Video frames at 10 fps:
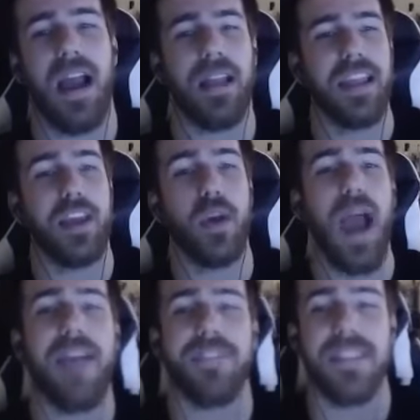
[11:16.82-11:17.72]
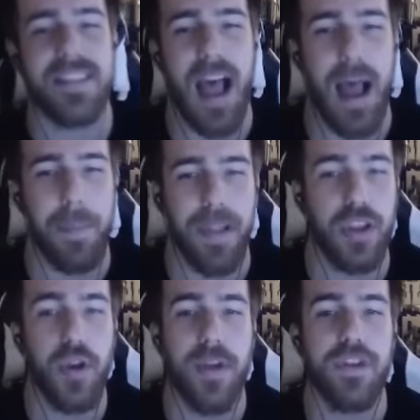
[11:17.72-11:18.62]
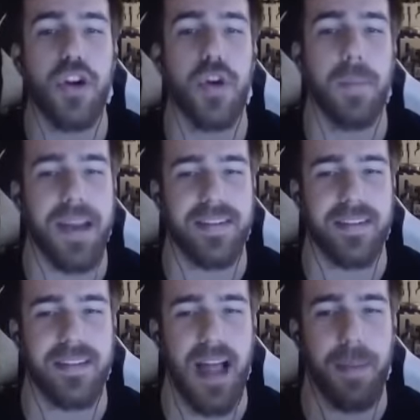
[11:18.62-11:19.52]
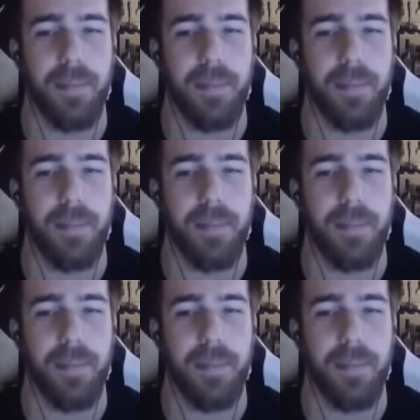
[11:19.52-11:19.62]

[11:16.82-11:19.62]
Like you have to stop. Like you have to do your best to stop.